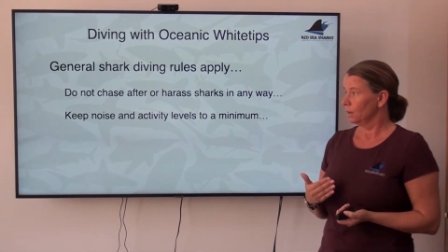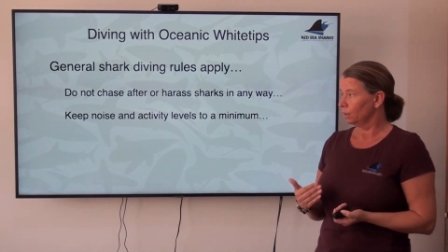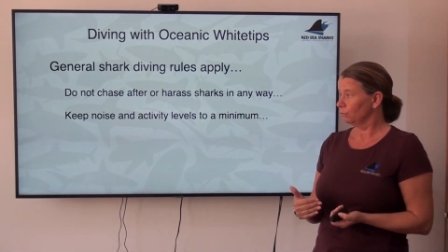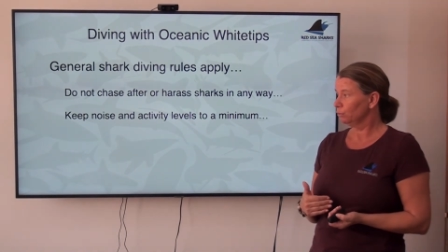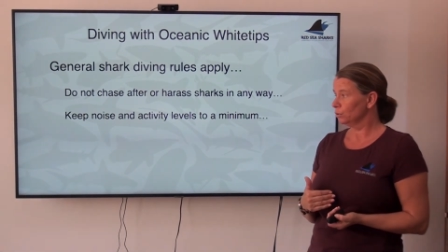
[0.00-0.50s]

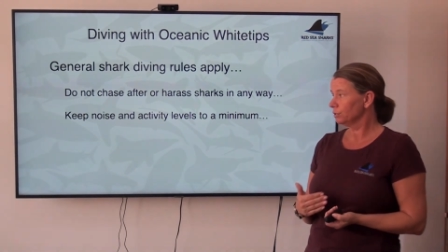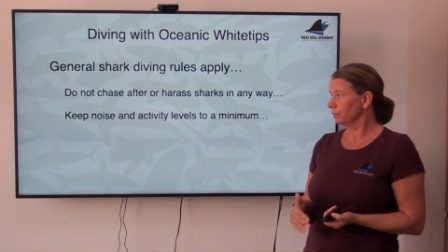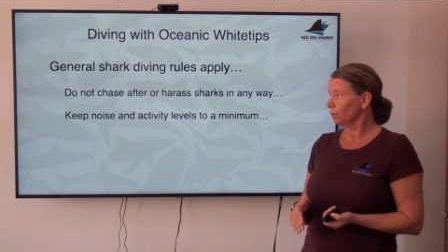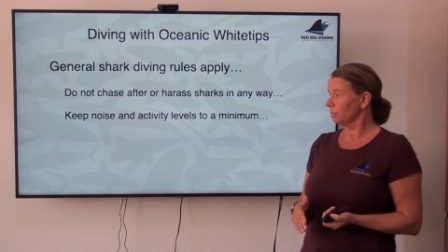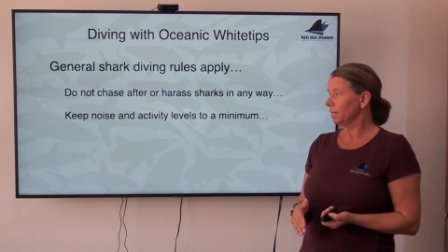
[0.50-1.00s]
And of course, a
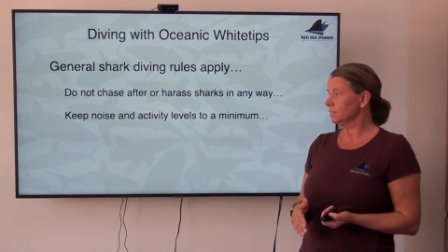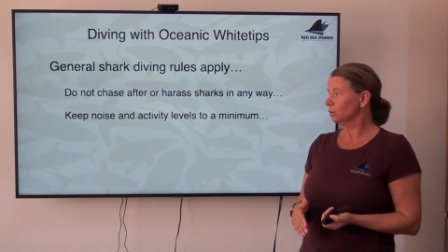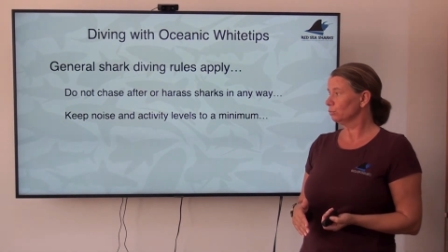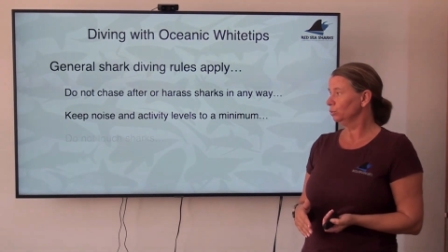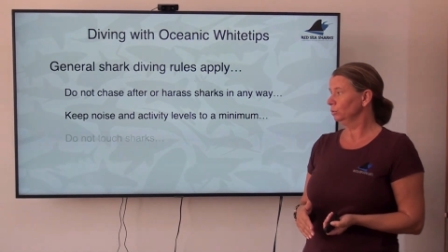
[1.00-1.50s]
very
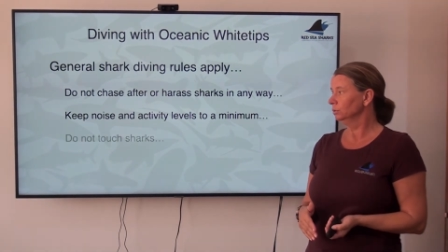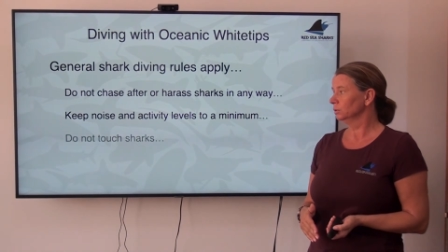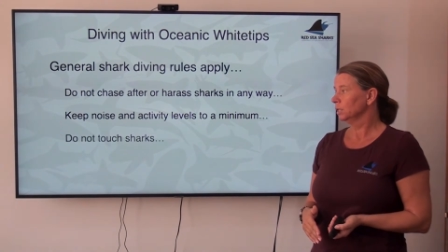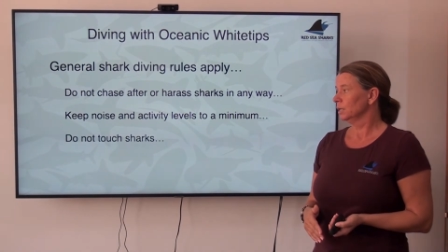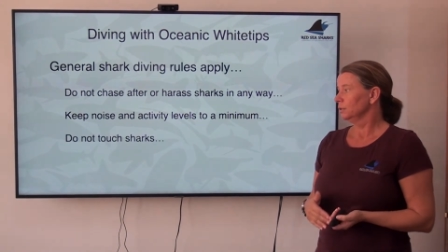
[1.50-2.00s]
basic rule,
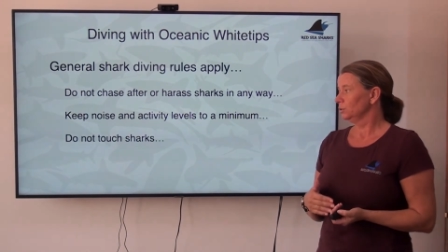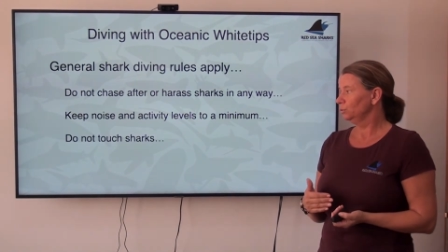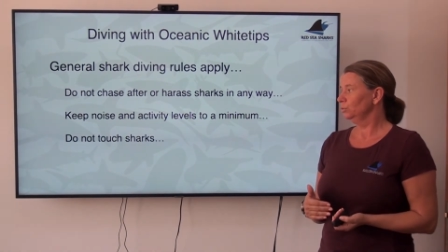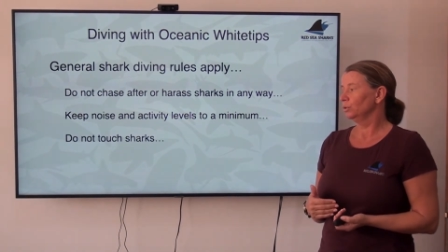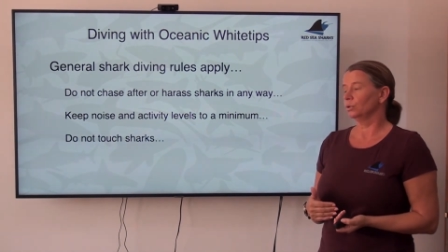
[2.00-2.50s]

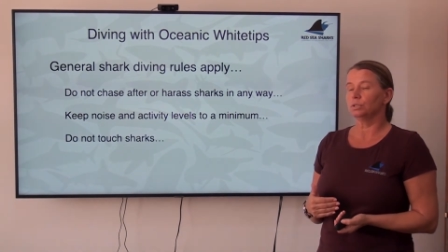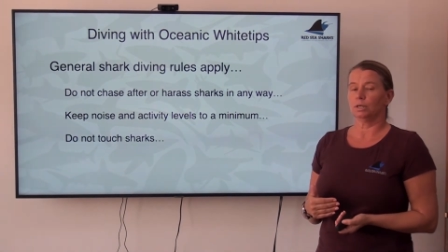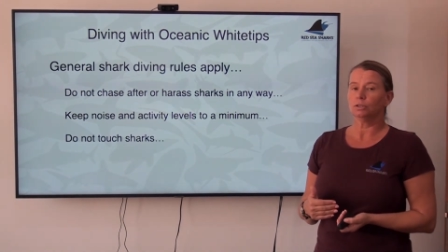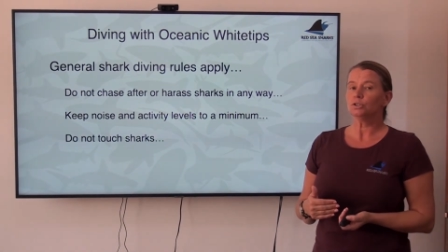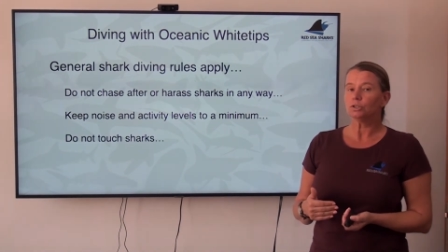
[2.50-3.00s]
do not
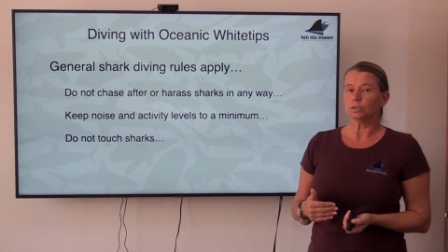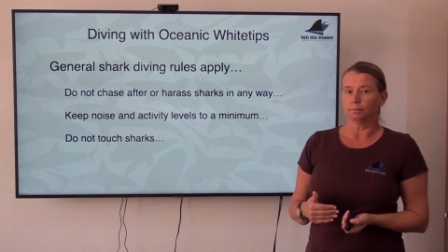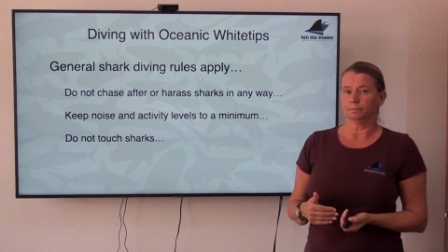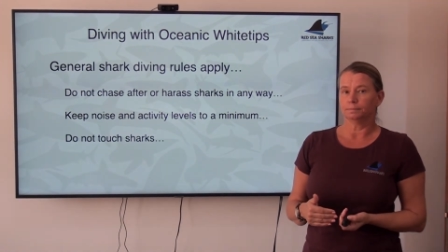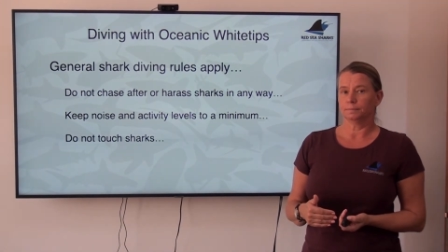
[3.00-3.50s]
touch them.